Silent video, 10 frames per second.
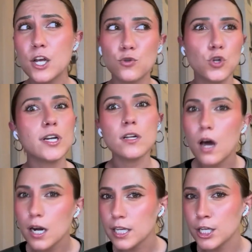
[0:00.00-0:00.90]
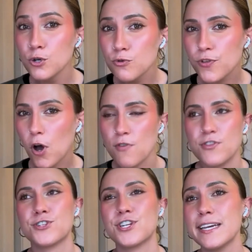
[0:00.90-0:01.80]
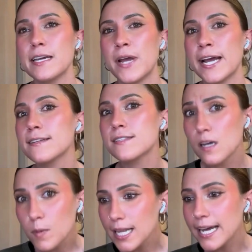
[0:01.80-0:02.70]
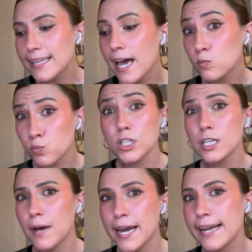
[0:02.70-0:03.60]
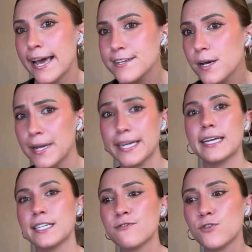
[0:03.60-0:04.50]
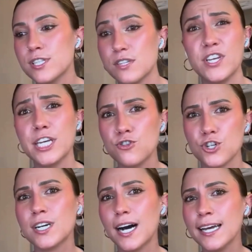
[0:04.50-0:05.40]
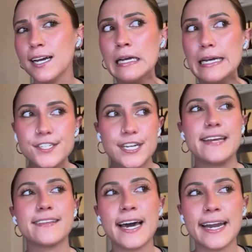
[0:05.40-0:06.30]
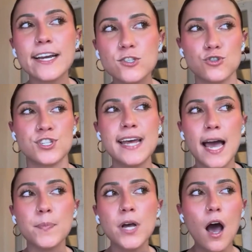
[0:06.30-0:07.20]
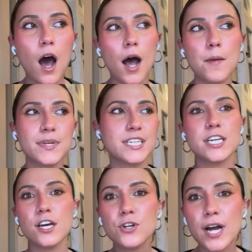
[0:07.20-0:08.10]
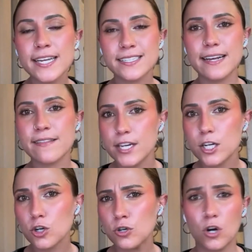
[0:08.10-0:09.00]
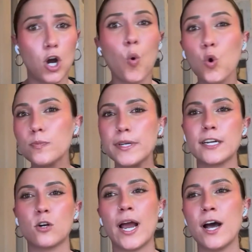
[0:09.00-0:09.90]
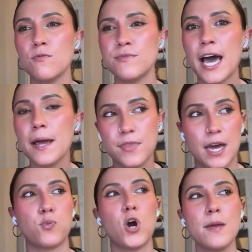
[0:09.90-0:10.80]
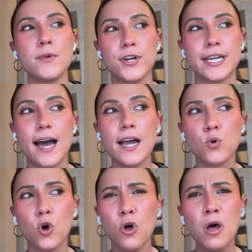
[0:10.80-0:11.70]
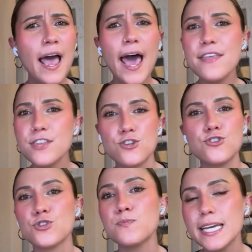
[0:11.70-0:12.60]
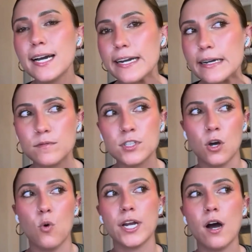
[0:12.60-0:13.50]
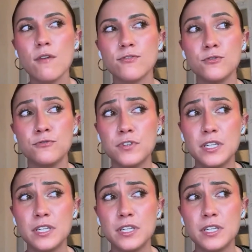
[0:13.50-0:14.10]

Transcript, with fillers: you look at a lot of the youth on this team, and someone like that really might end up making a difference if he can just kind of take that extra step. Um, because the other guys that I think are orbiting around that that primary guy role, and this is just me kind of going off of.